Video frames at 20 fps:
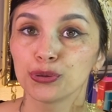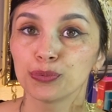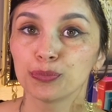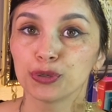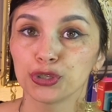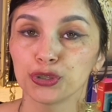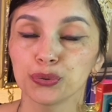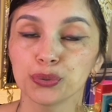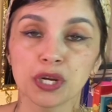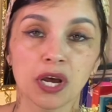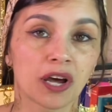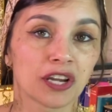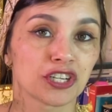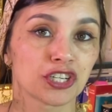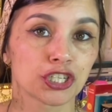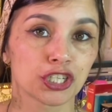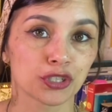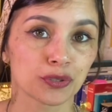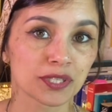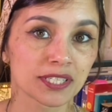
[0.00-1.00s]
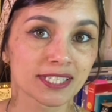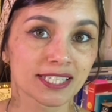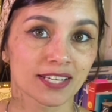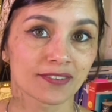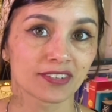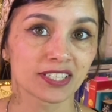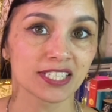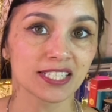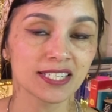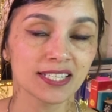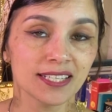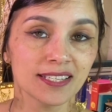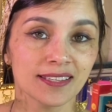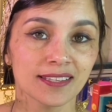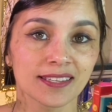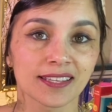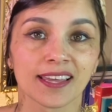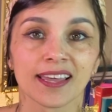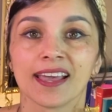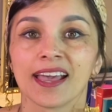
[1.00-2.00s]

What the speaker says: moon on June 17th